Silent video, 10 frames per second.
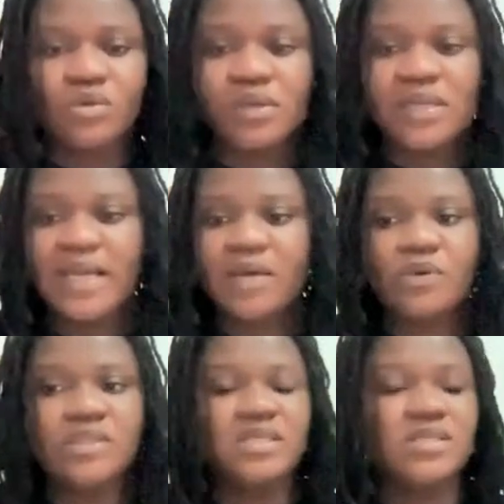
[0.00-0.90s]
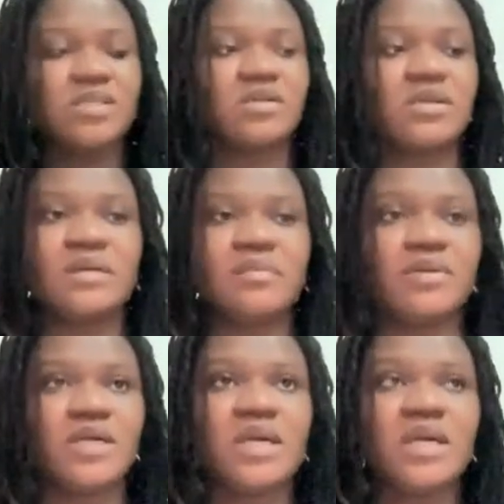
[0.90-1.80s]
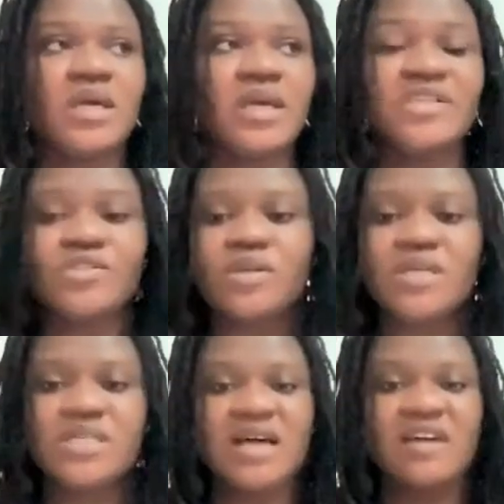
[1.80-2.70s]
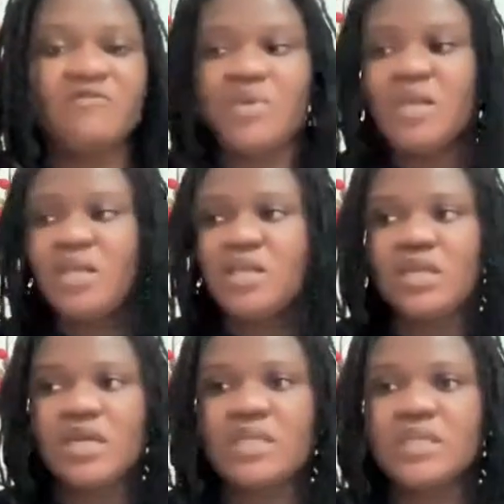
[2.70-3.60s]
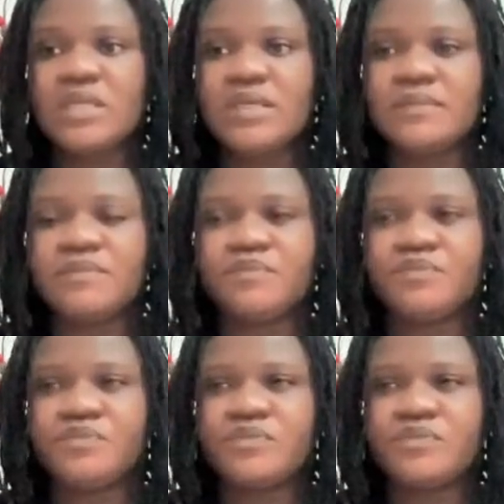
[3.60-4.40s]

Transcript: look like, what their case studies have been, and